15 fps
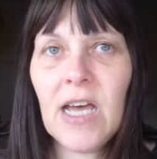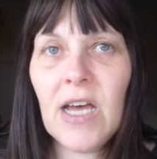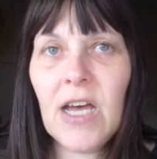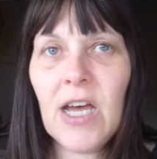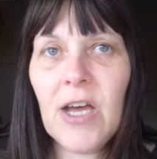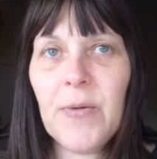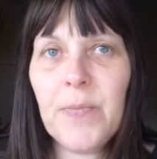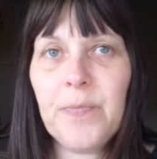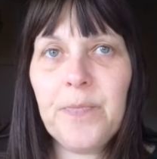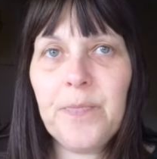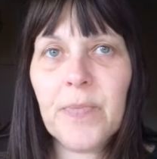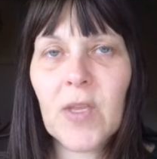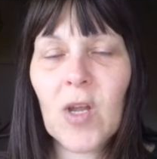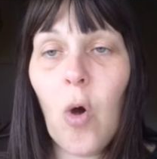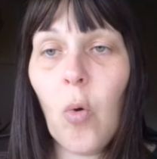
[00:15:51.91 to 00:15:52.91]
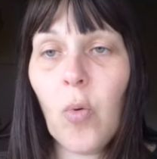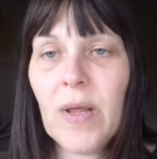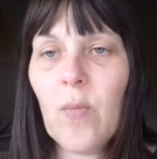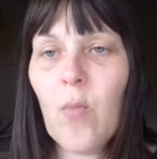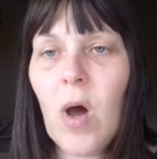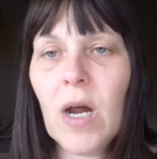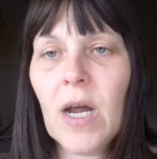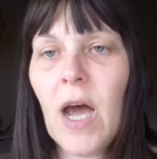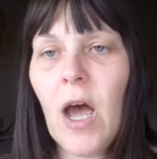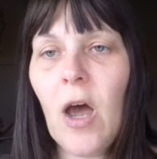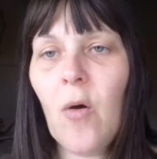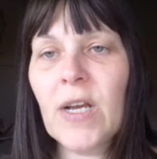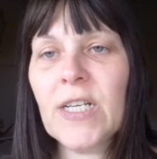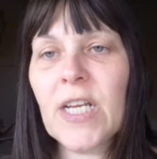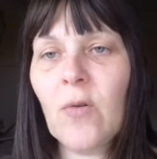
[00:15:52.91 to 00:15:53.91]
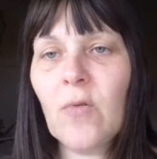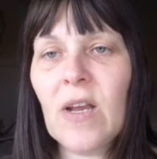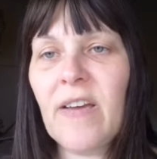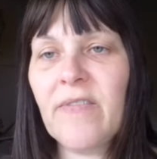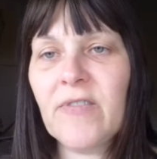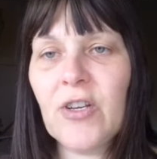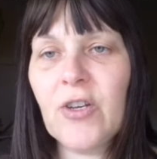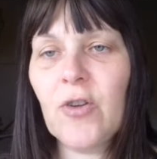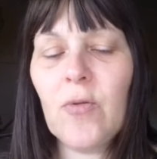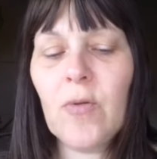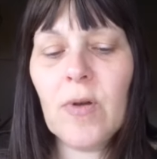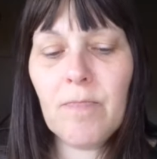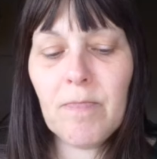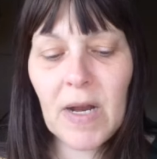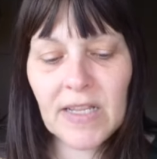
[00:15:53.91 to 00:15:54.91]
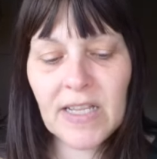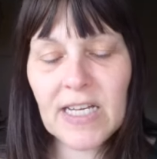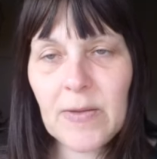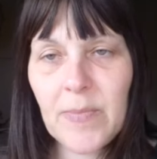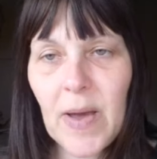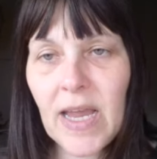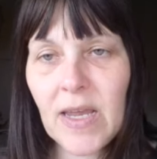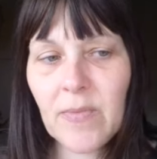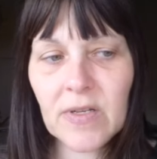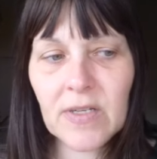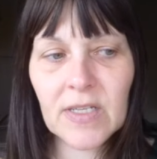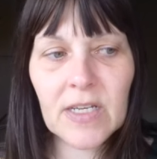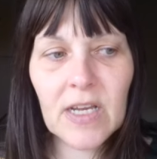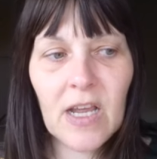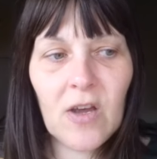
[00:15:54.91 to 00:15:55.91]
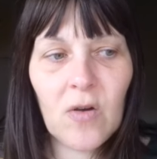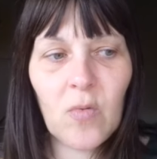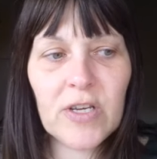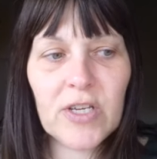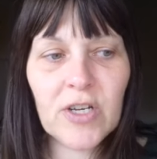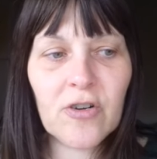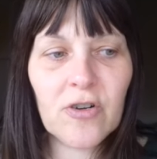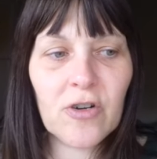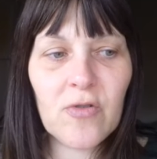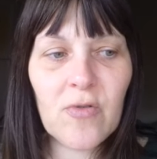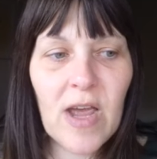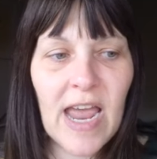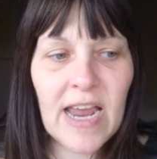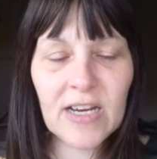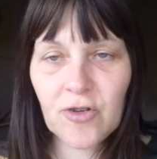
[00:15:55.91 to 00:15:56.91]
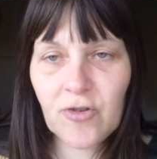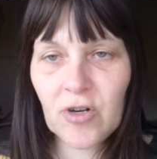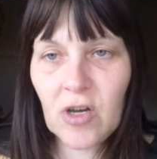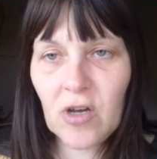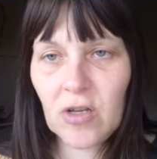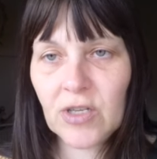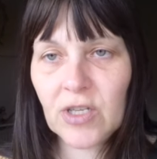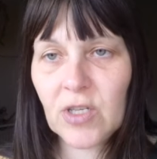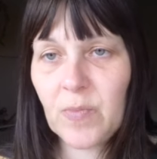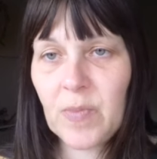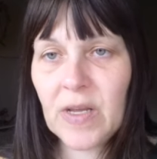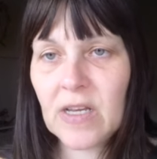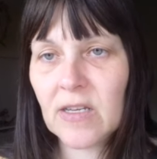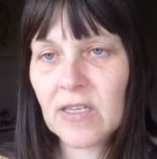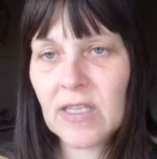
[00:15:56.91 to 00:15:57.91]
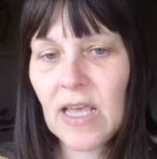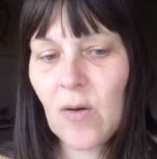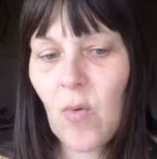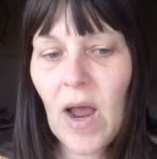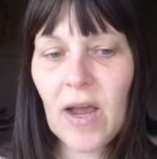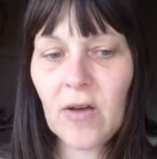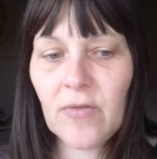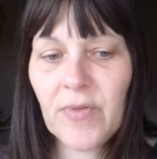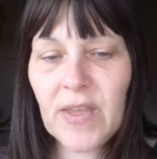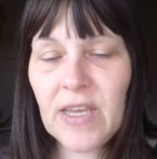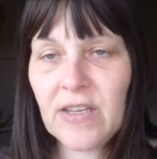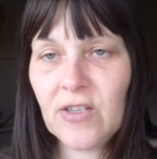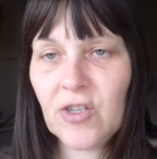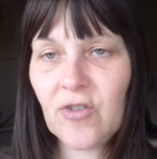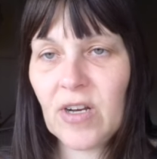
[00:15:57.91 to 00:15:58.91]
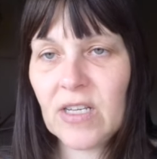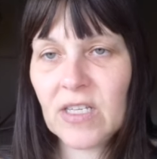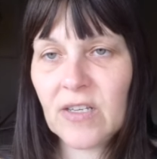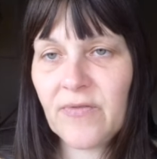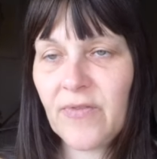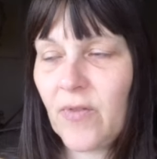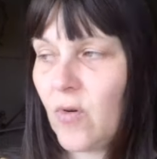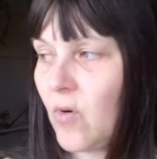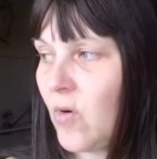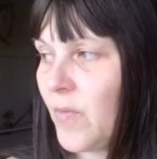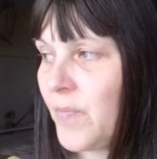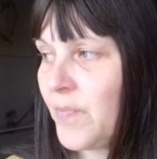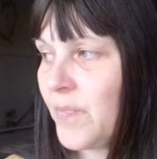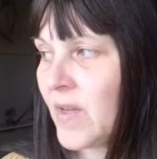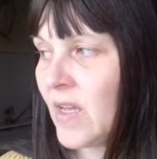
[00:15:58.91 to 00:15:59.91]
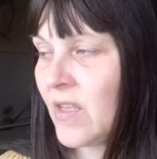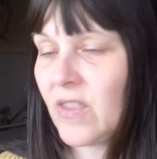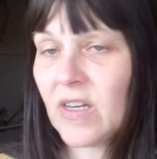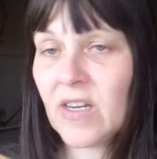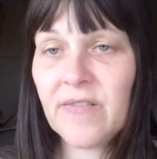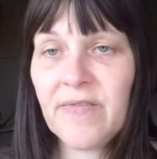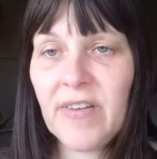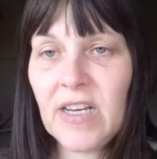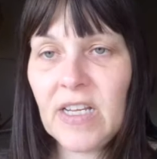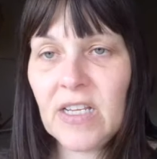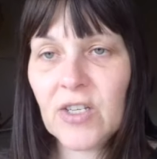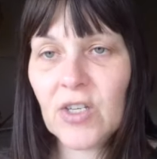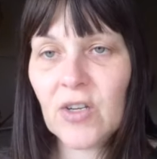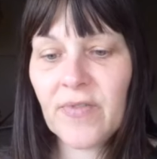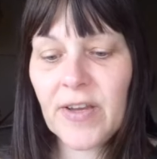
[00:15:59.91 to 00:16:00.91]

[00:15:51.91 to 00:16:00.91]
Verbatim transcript: Um, all in one go. I don't have to do monthly payments, which accrue extra costs because they whack on the interest for the convenience of